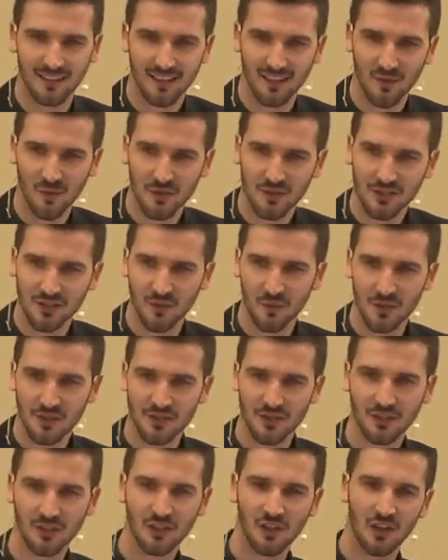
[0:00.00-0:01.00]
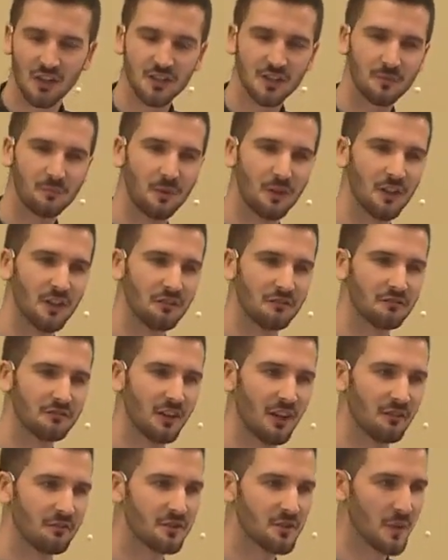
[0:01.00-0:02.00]
What's the gospel
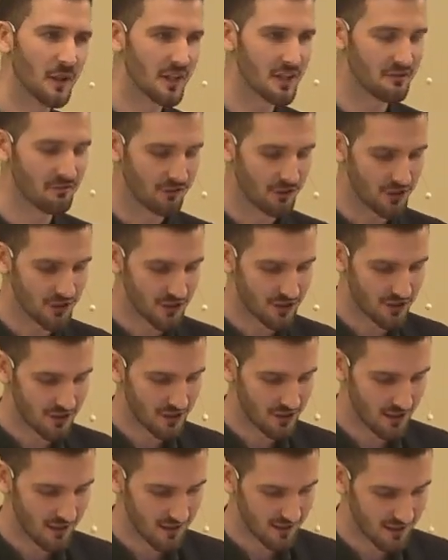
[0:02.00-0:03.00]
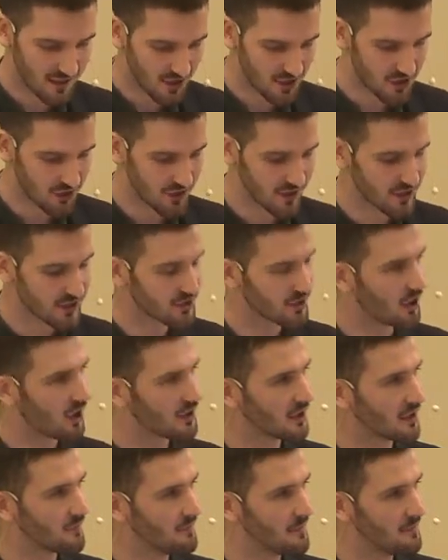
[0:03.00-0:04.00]
of 21st century
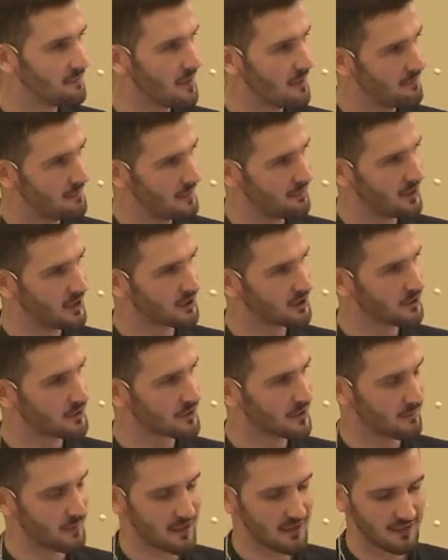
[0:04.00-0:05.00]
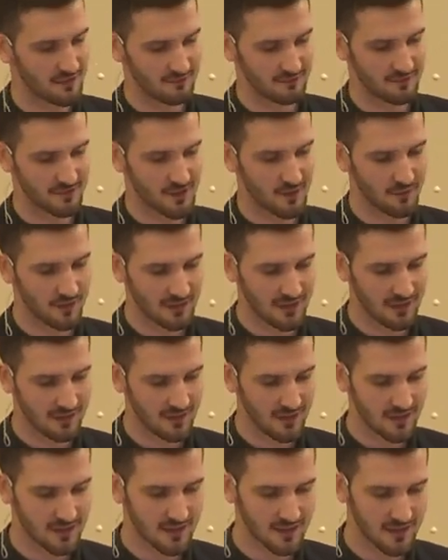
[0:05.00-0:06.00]
Scotland? Maybe it goes a bit something like
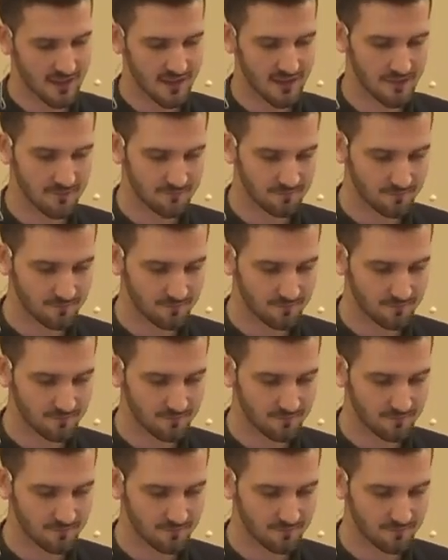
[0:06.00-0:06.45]
this.